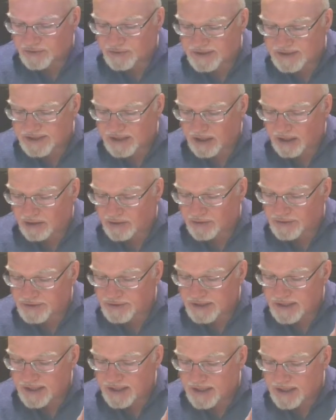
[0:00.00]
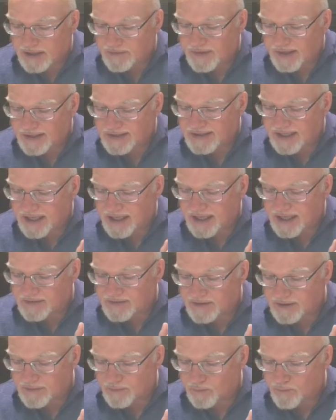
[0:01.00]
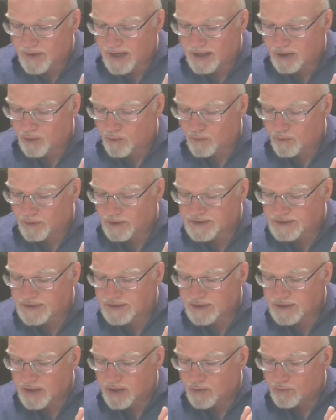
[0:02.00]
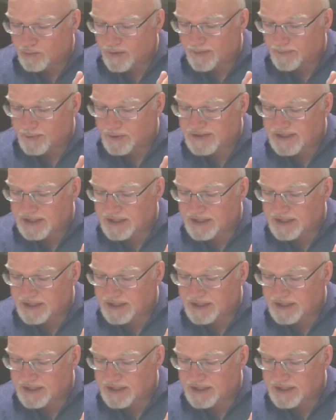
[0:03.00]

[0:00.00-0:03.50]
represented the assassins and robbers of Judea